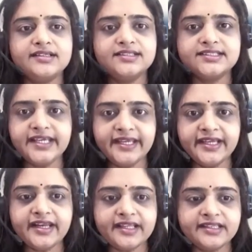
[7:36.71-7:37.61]
See here
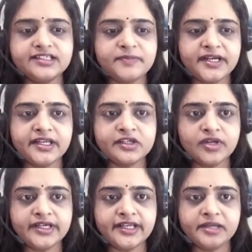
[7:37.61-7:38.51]
in this particular
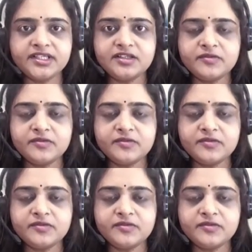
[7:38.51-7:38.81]
table,